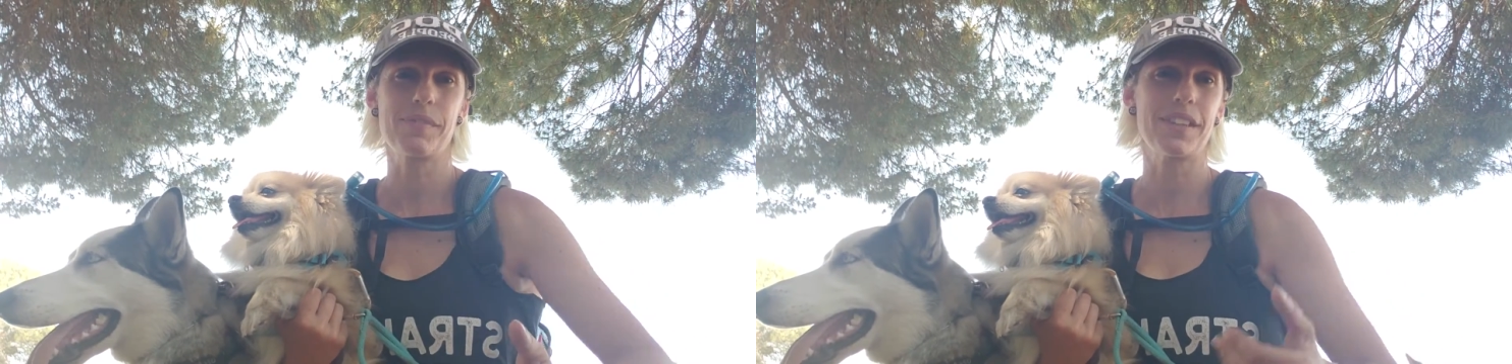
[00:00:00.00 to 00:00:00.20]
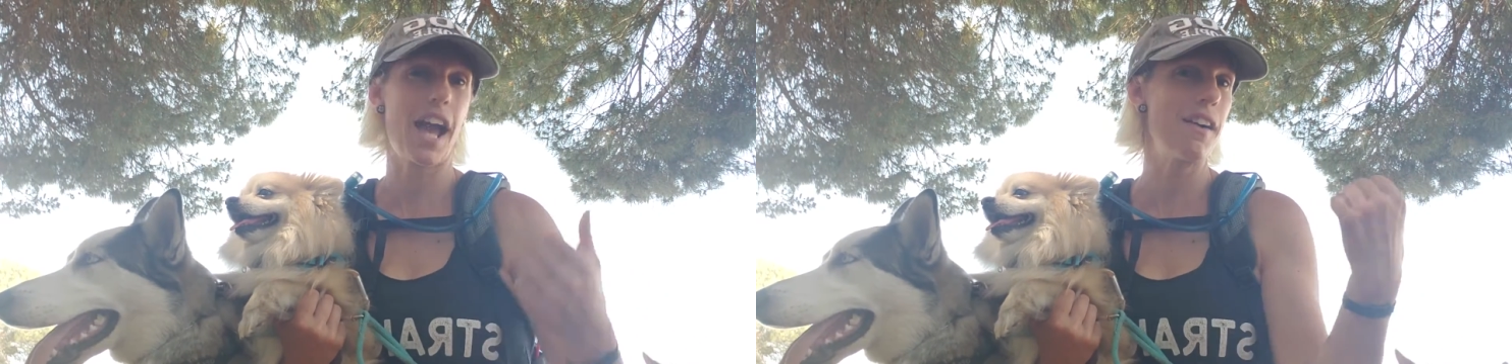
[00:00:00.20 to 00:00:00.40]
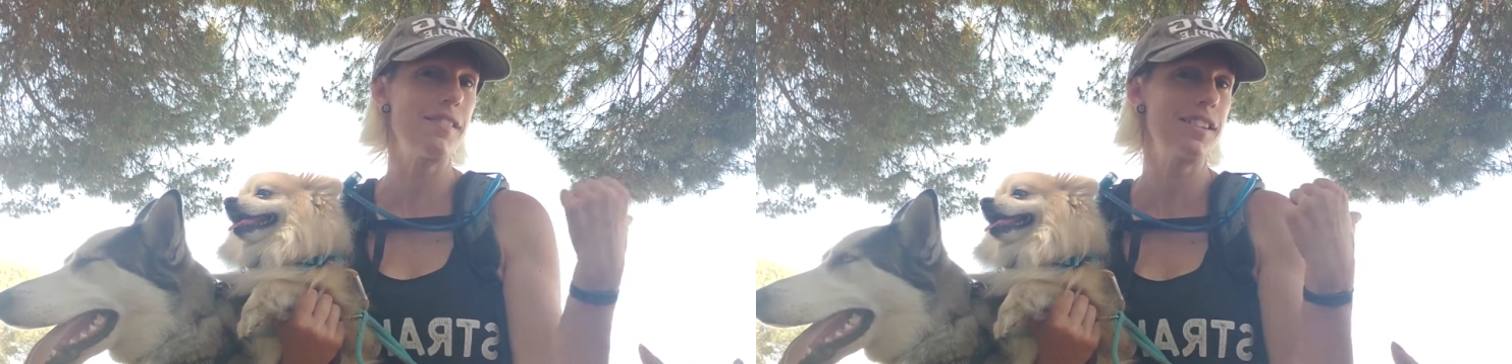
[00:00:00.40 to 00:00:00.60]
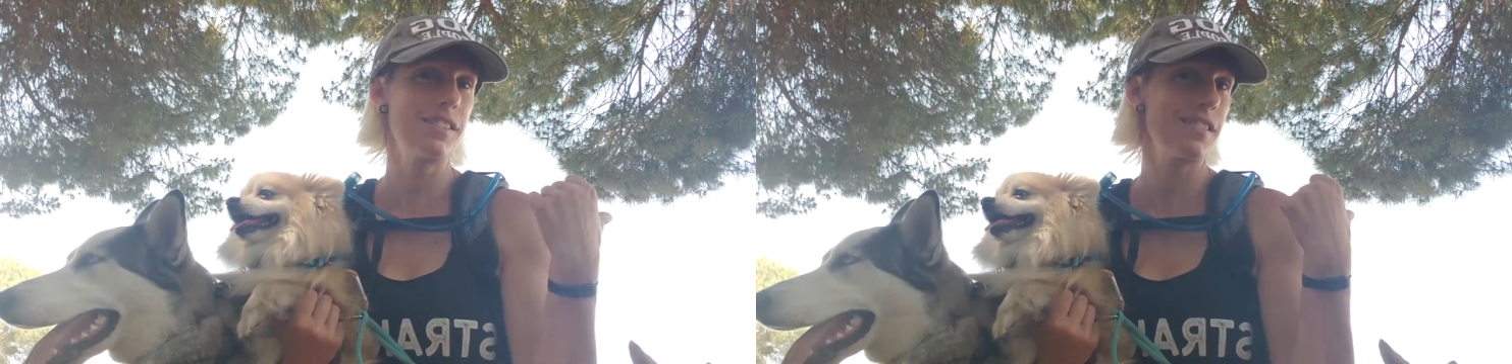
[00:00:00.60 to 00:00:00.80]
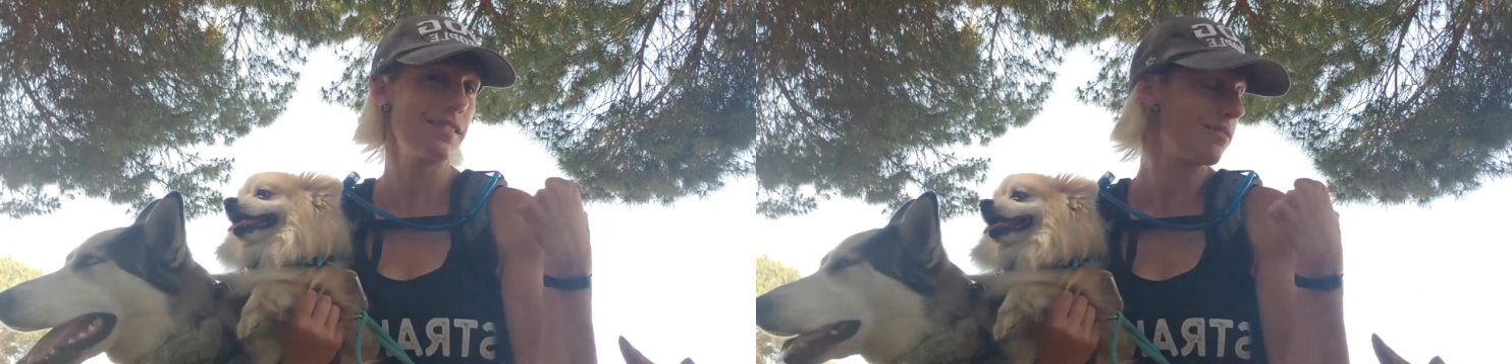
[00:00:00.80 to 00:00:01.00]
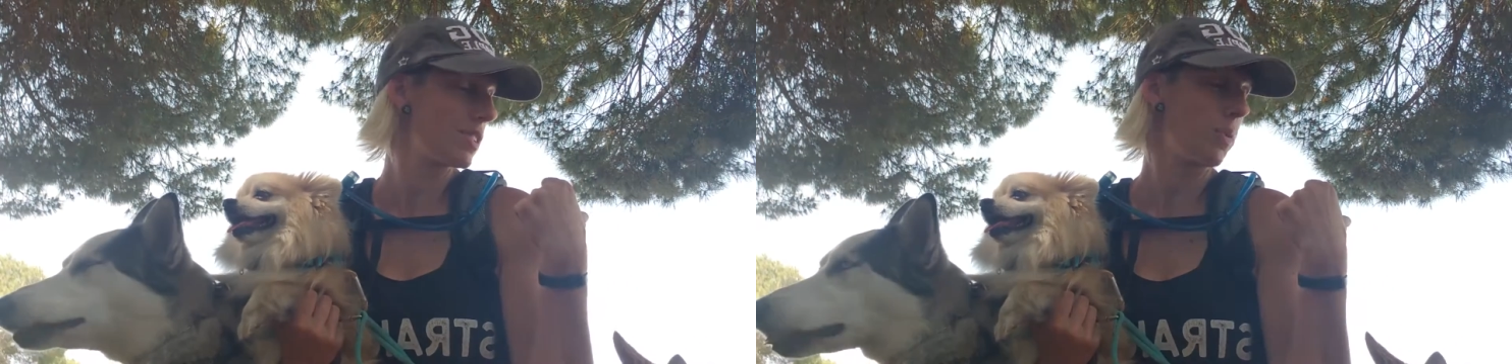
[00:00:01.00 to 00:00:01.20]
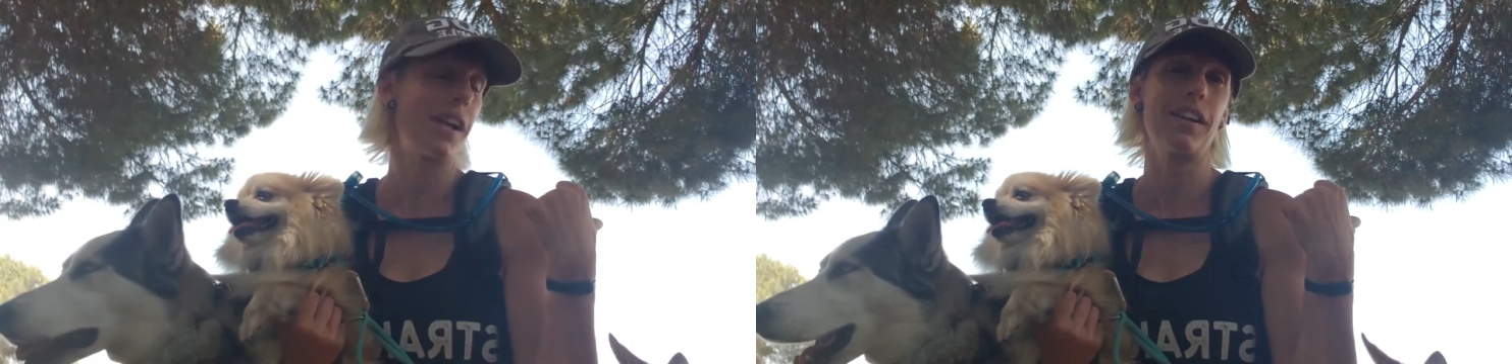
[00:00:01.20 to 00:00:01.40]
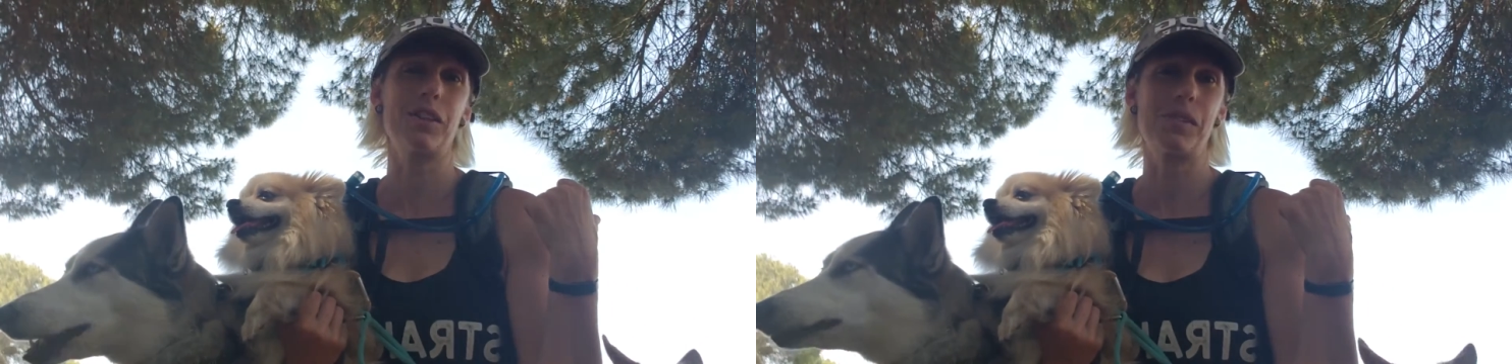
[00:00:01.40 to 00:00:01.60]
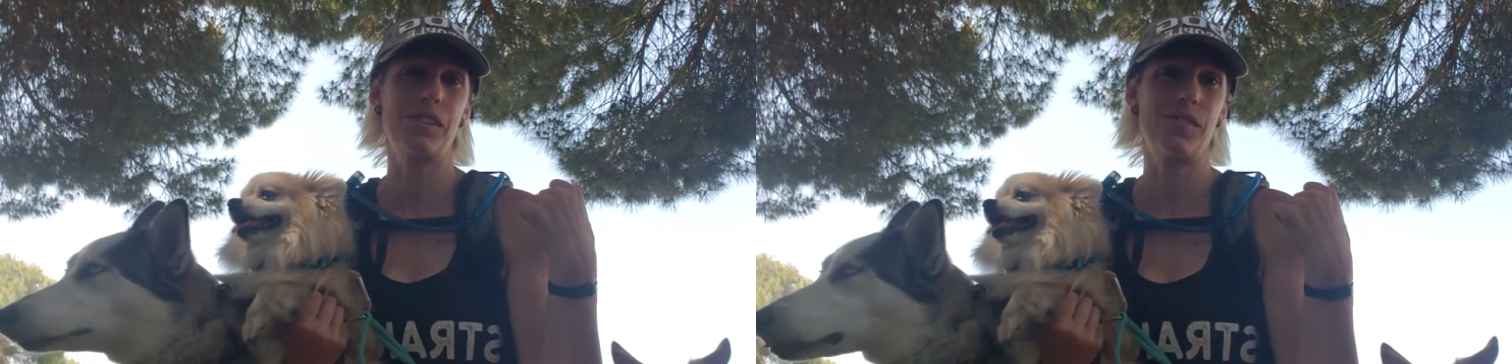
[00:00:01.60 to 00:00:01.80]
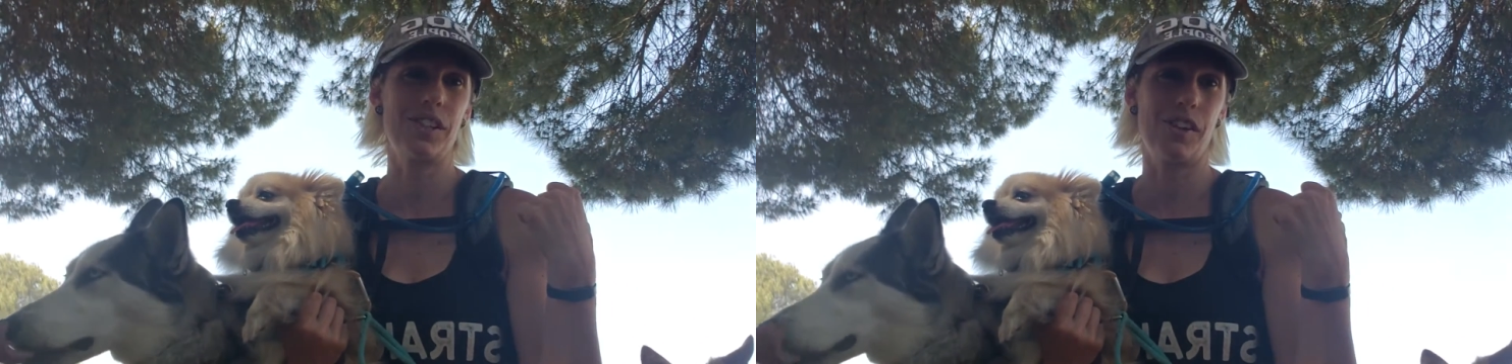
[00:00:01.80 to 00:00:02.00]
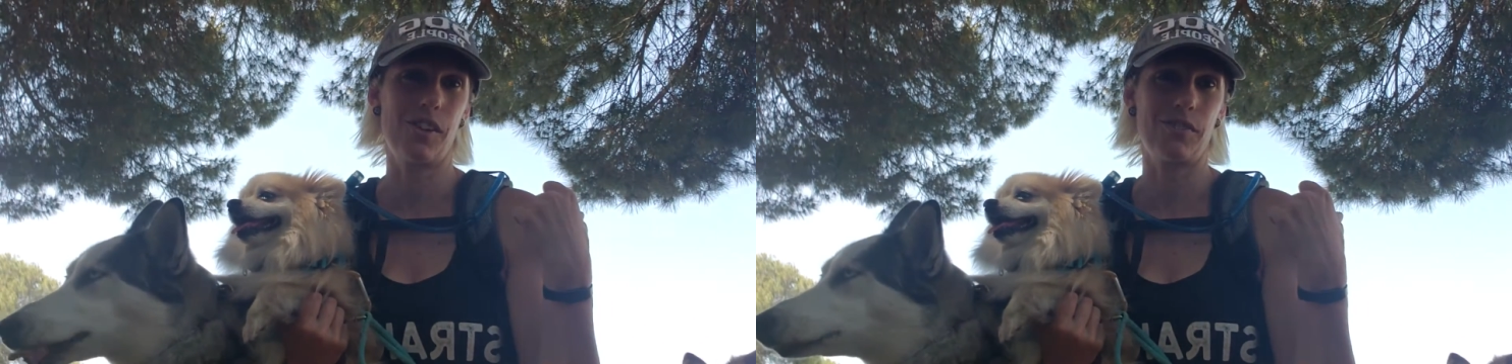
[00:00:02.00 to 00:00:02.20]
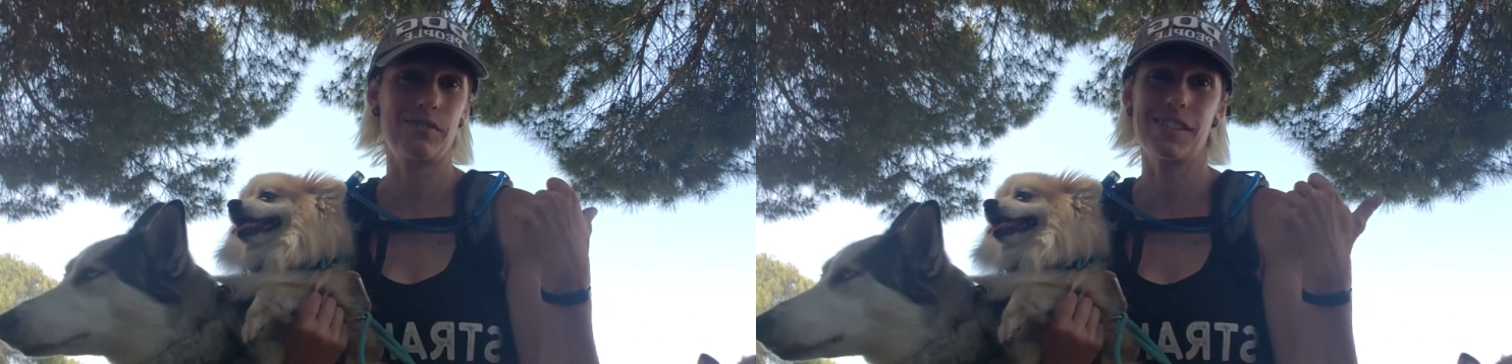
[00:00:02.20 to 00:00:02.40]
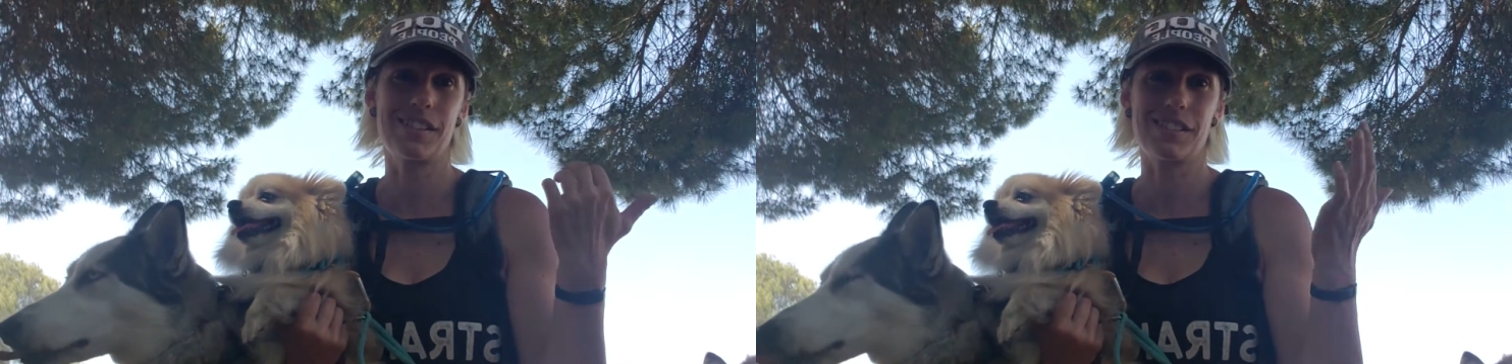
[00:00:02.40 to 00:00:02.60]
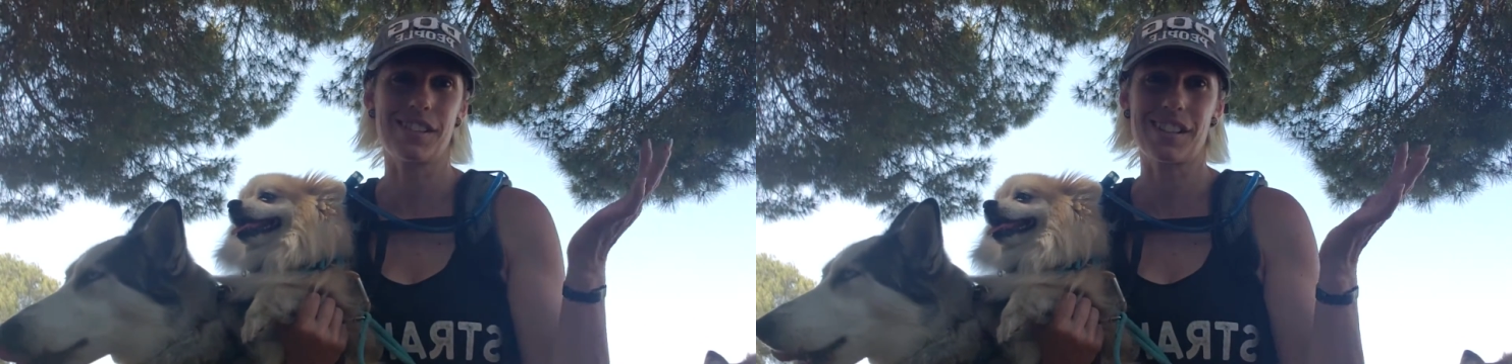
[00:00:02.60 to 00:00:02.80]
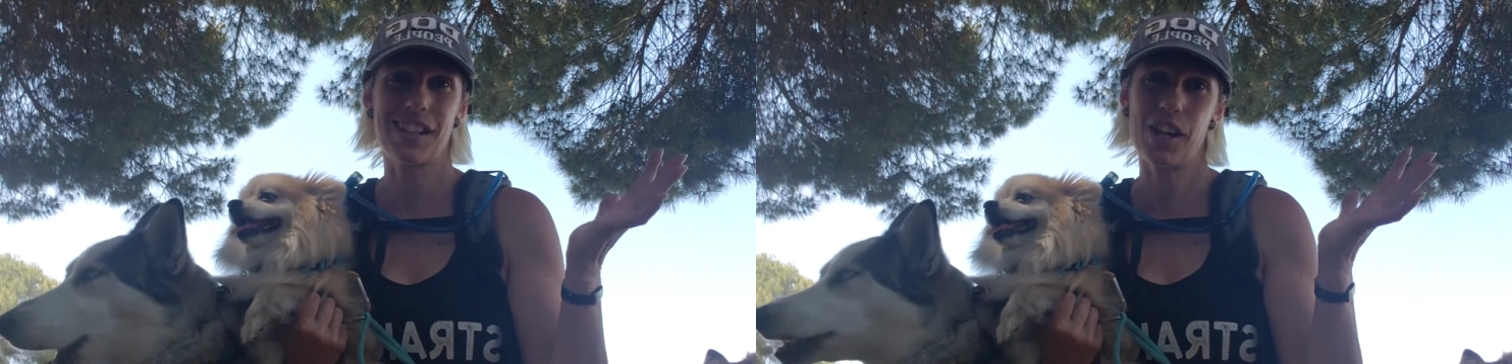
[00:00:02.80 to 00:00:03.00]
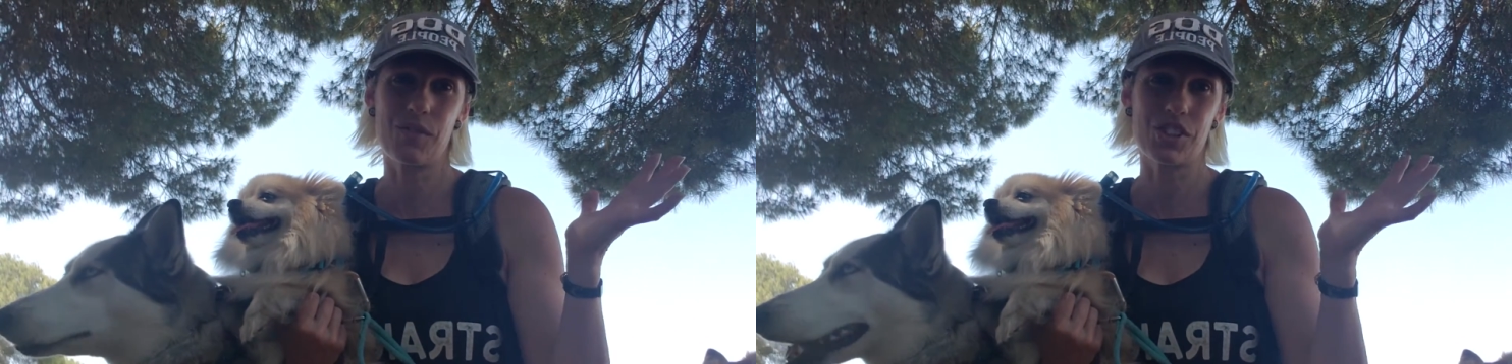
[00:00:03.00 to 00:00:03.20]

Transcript: Gavin is probably not going to be in the video. He's like camera